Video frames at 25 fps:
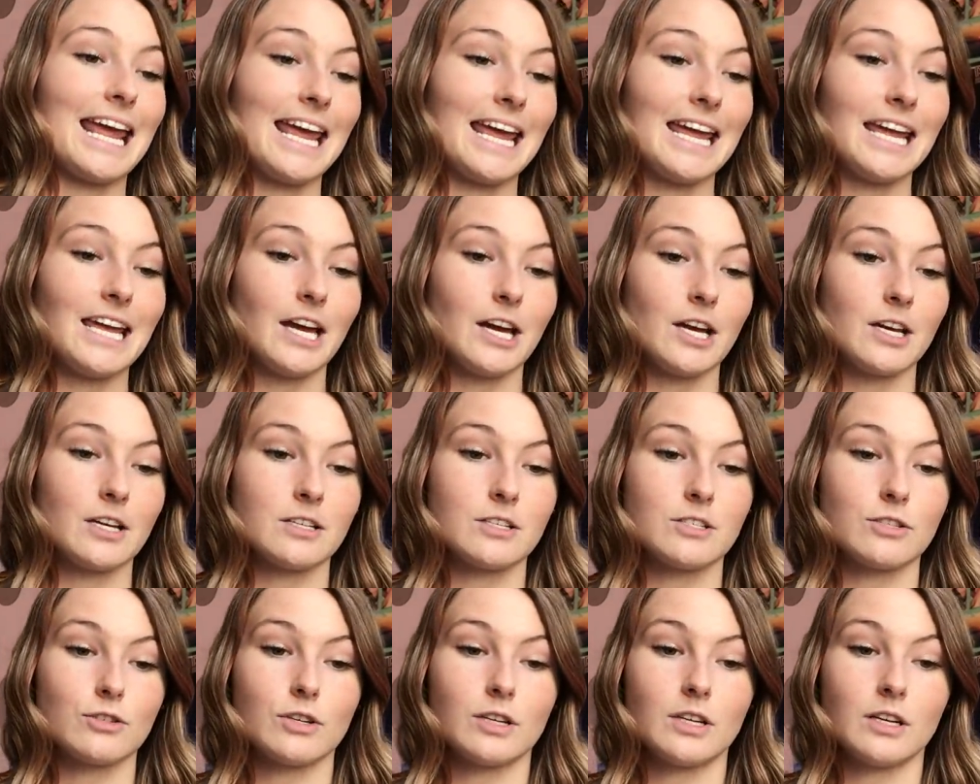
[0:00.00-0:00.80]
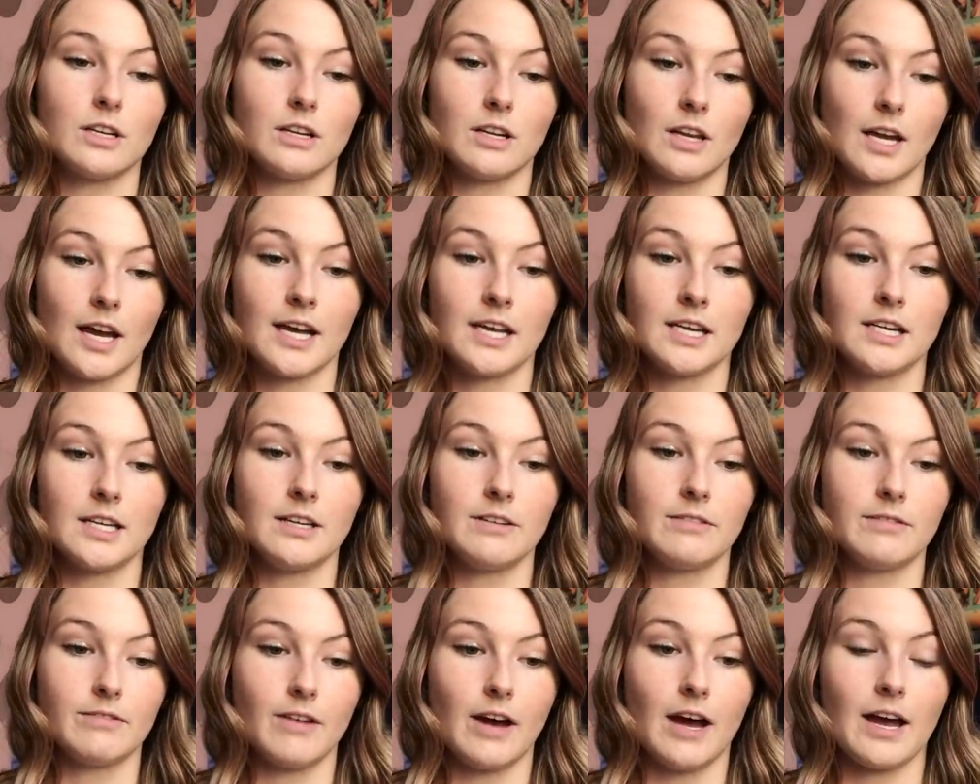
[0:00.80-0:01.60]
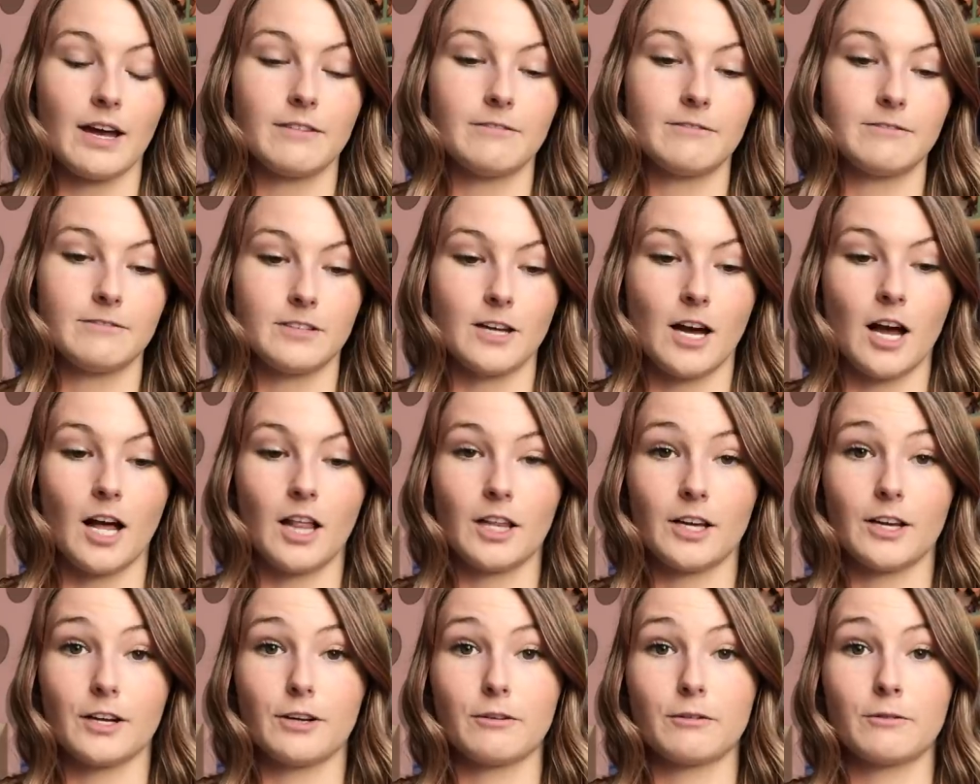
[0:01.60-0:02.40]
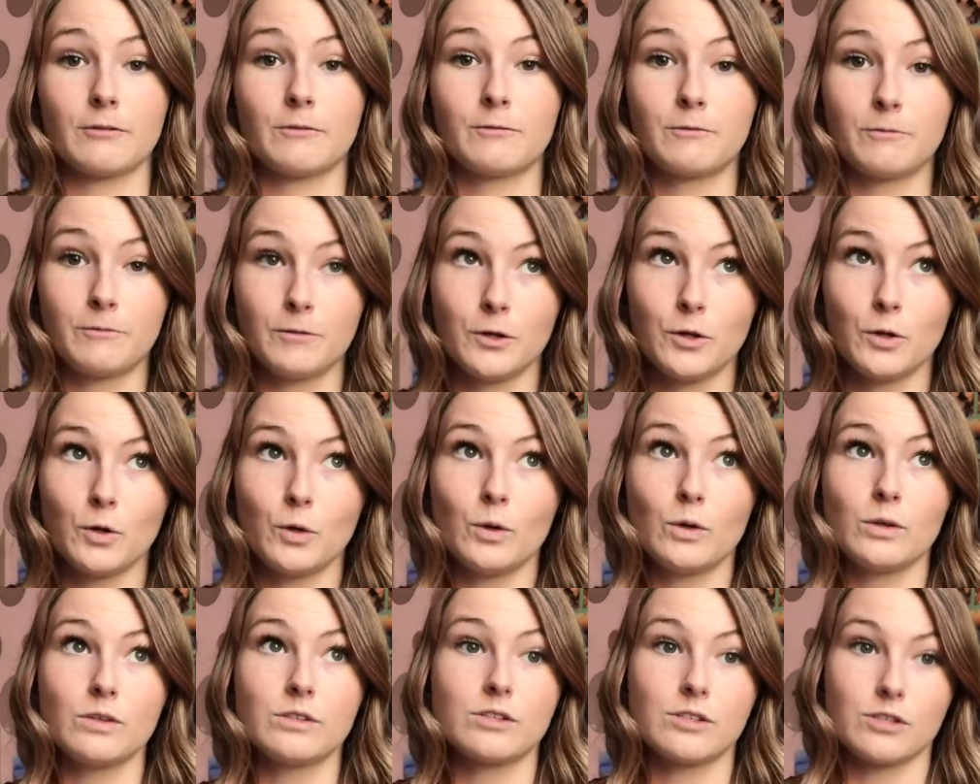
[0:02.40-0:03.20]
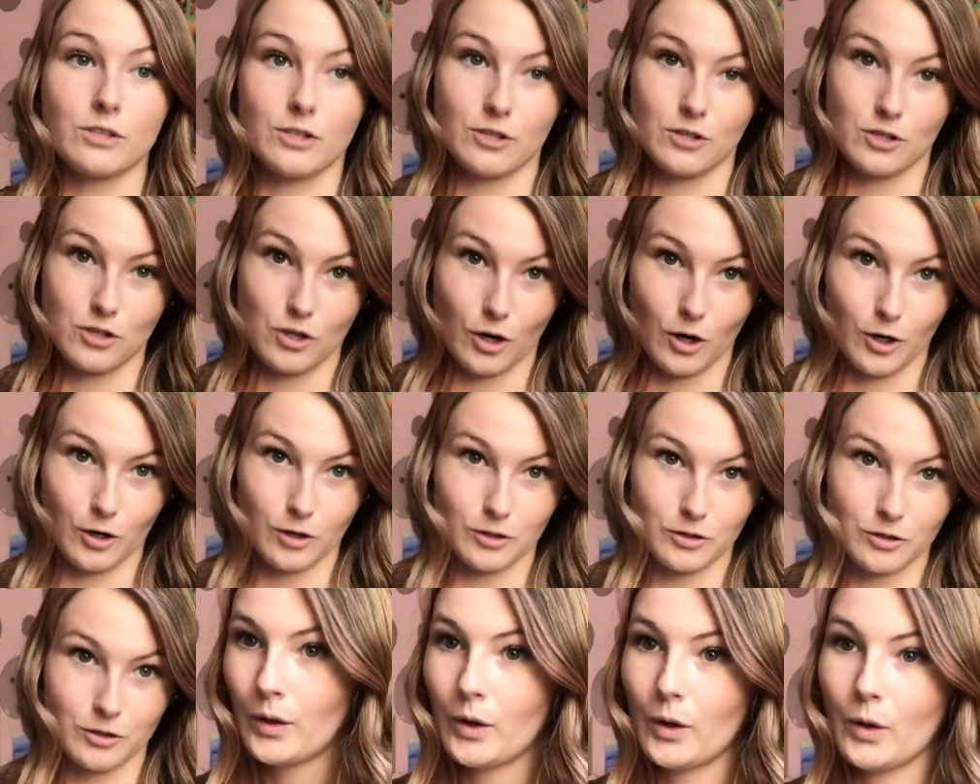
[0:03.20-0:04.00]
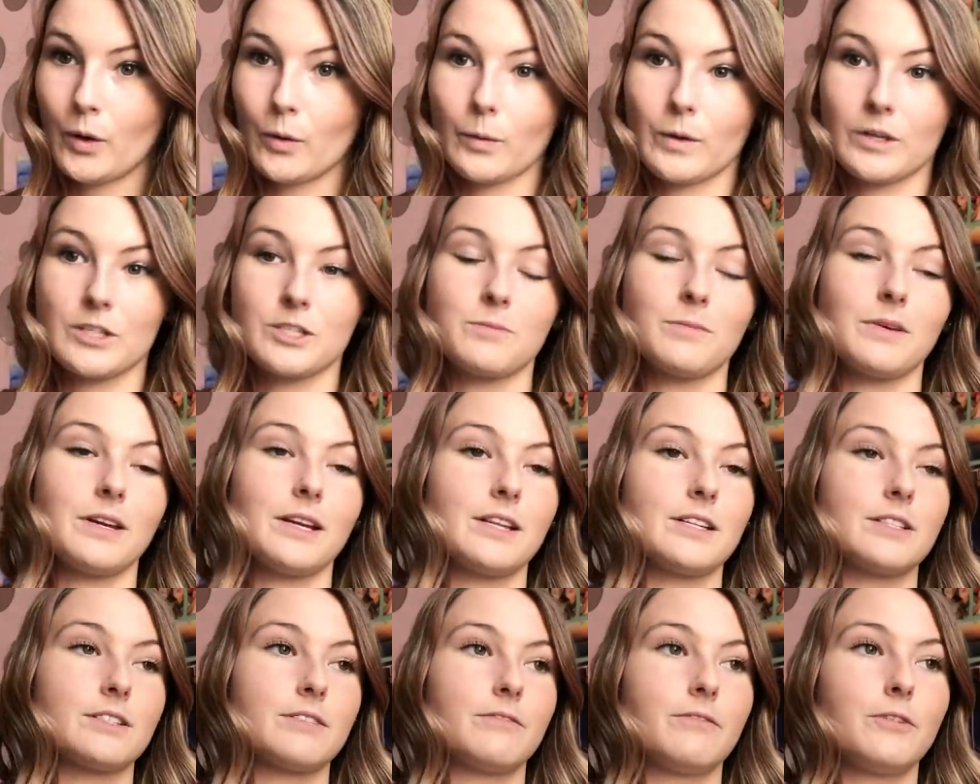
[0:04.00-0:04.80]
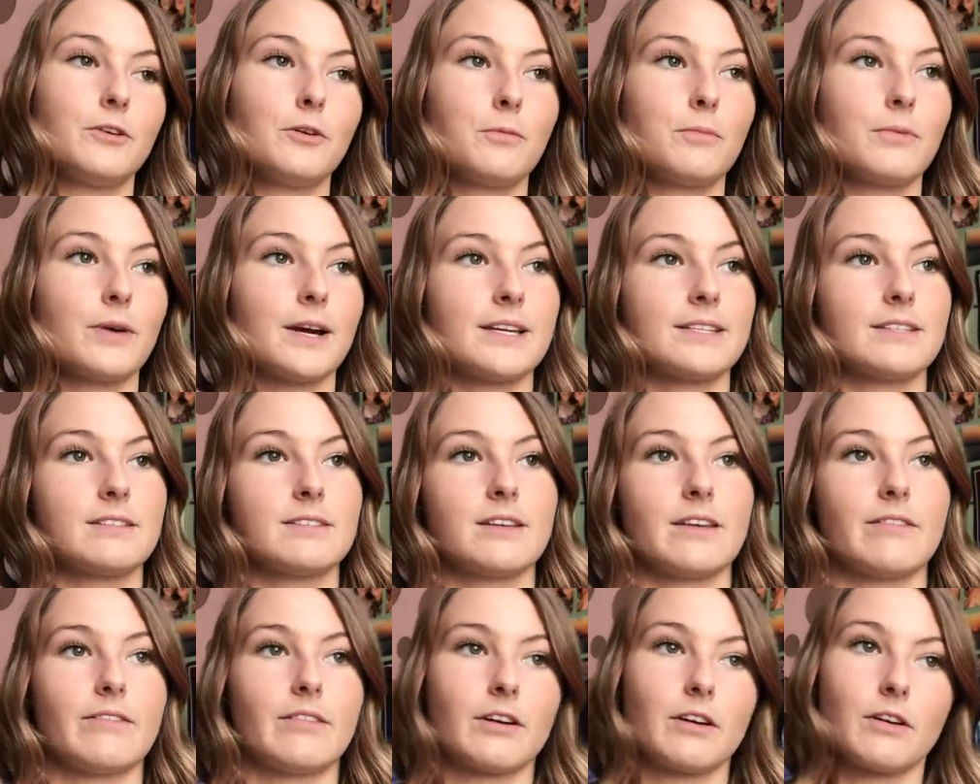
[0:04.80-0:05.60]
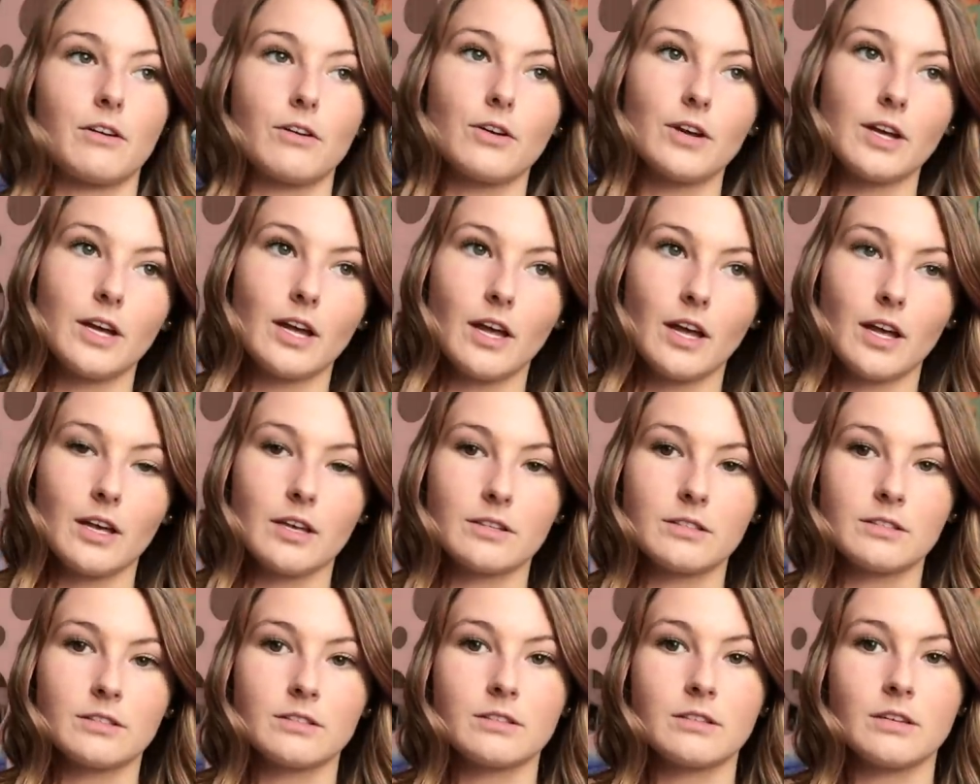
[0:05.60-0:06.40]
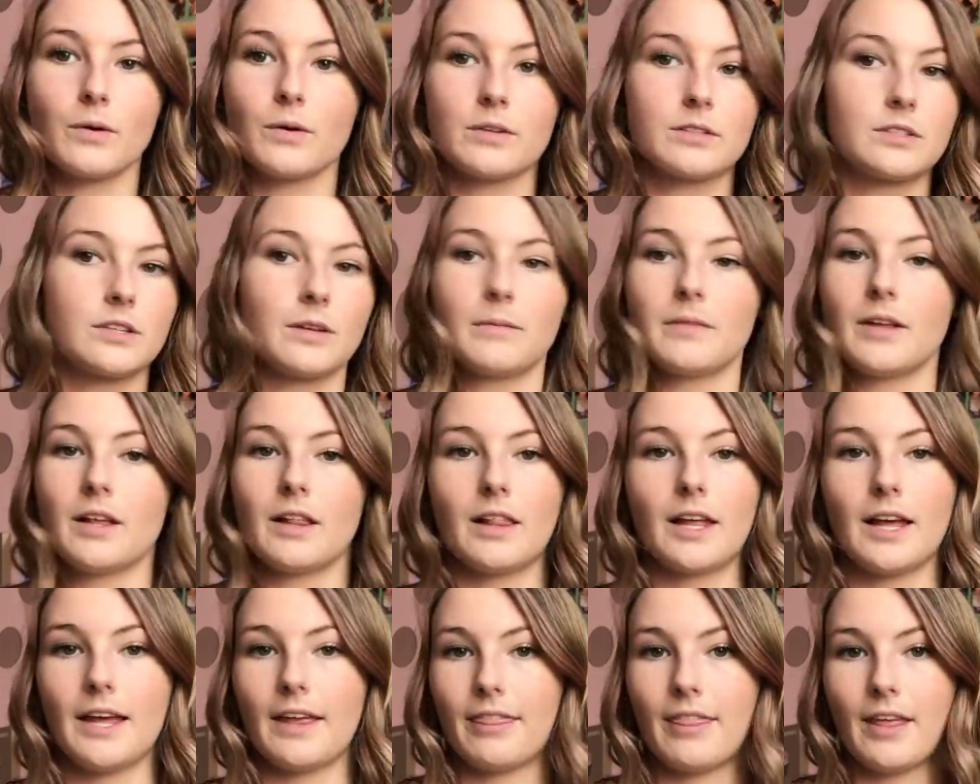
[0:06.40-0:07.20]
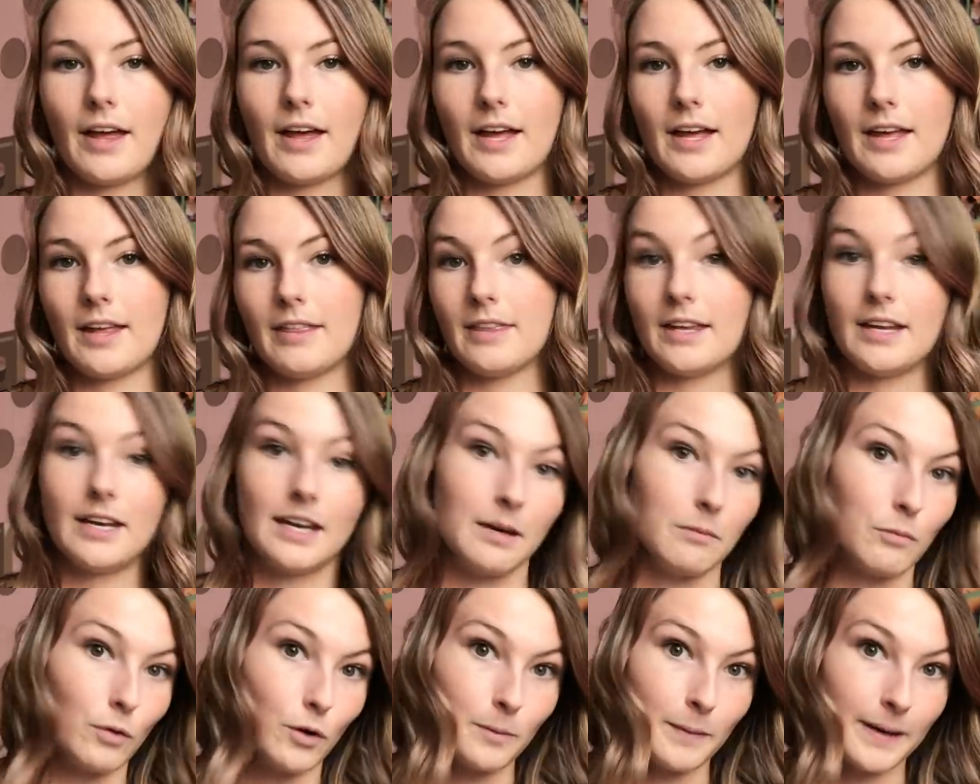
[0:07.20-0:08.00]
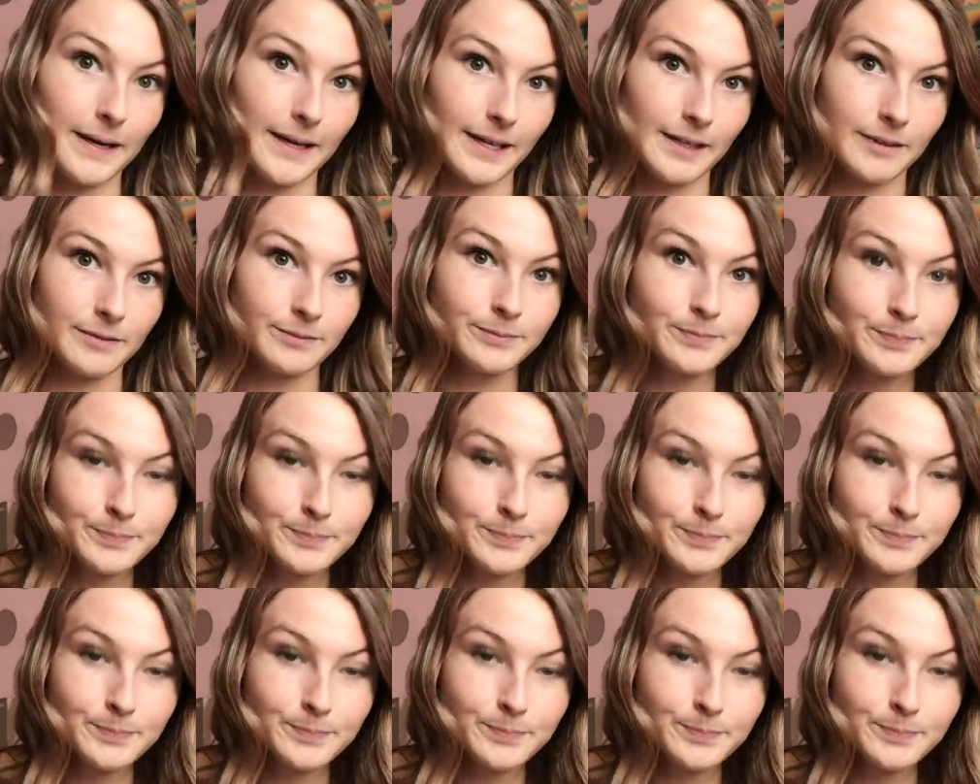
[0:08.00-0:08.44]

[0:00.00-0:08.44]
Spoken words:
an $895 fuel surcharge, which means fuel prices have increased or something like that and they need more money.